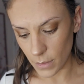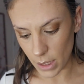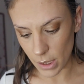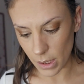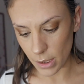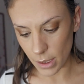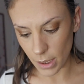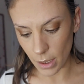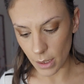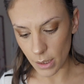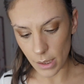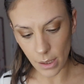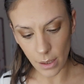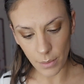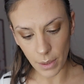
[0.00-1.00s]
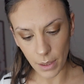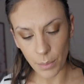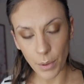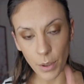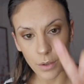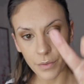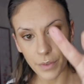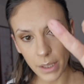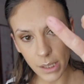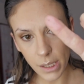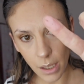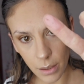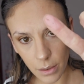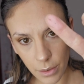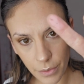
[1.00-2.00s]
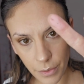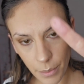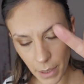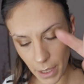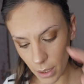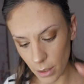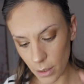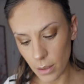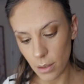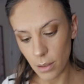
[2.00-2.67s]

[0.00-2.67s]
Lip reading: This looks like it's going to be the perfect color for me.